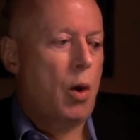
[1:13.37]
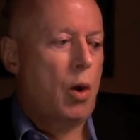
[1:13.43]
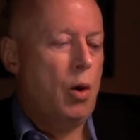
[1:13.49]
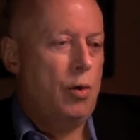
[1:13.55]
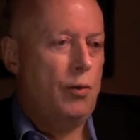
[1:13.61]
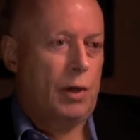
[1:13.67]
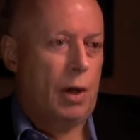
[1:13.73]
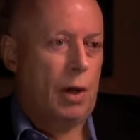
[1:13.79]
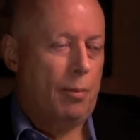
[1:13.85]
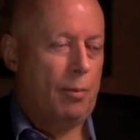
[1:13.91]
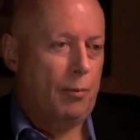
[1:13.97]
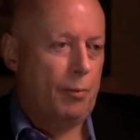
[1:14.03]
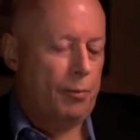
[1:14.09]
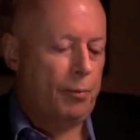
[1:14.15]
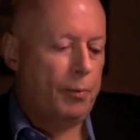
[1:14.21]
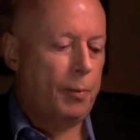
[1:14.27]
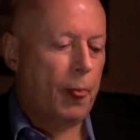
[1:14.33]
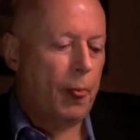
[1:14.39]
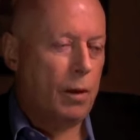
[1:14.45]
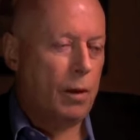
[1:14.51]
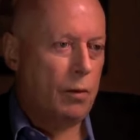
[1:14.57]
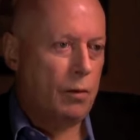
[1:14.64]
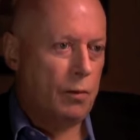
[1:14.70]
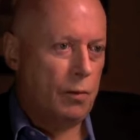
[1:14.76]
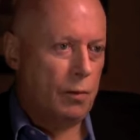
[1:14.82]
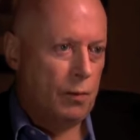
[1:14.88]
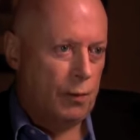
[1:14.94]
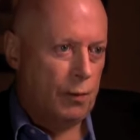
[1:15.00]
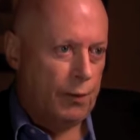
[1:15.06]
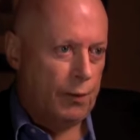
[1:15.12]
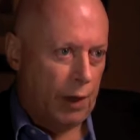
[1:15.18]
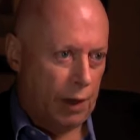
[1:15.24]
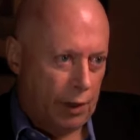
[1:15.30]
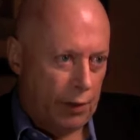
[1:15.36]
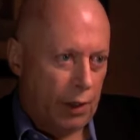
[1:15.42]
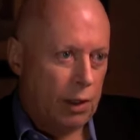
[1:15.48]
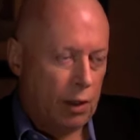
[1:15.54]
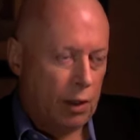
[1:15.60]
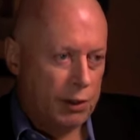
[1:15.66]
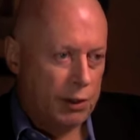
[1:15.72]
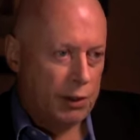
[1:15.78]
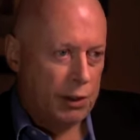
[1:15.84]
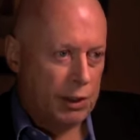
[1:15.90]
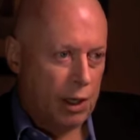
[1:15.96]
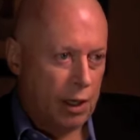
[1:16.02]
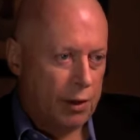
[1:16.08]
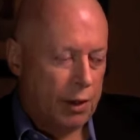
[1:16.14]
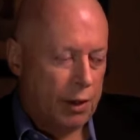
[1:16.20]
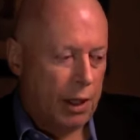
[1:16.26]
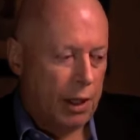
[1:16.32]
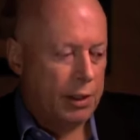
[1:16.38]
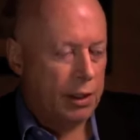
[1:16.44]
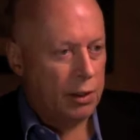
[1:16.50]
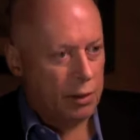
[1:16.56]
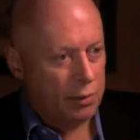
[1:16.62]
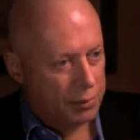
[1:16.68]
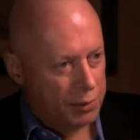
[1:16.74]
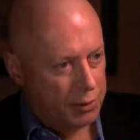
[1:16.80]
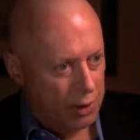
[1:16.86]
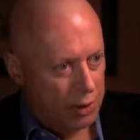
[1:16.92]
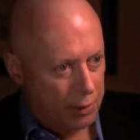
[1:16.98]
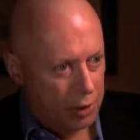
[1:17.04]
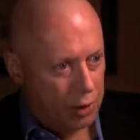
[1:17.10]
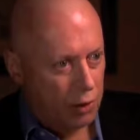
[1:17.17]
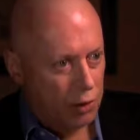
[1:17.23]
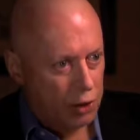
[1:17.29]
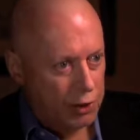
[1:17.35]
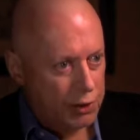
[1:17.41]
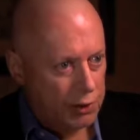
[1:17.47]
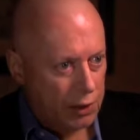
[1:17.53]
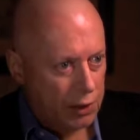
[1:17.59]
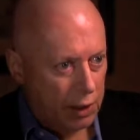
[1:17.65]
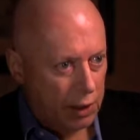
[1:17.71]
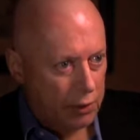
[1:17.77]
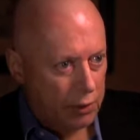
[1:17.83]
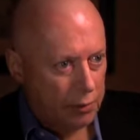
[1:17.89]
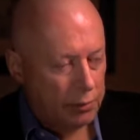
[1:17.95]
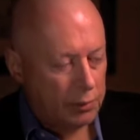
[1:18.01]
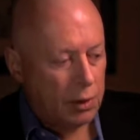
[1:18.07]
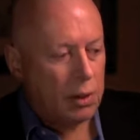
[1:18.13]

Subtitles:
who've come very, very close to death and in a semi-conscious state,